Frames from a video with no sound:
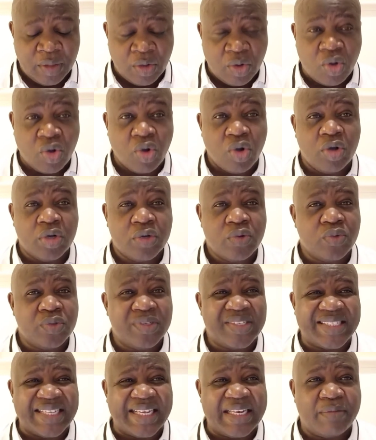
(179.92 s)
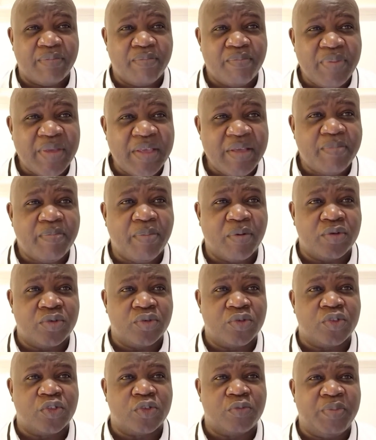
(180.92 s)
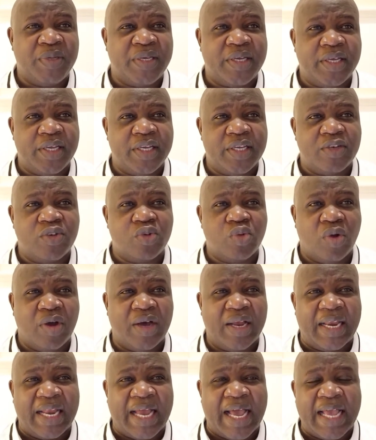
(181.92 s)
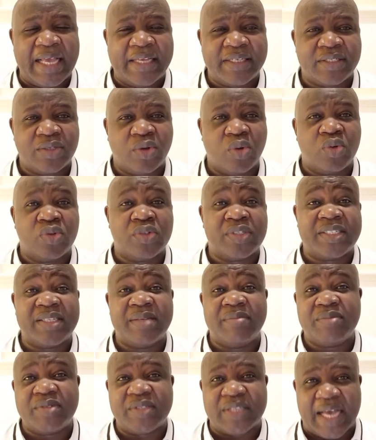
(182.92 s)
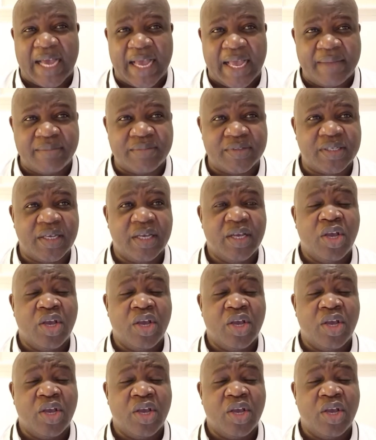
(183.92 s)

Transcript: God would send people to speak into our lives. Or sometimes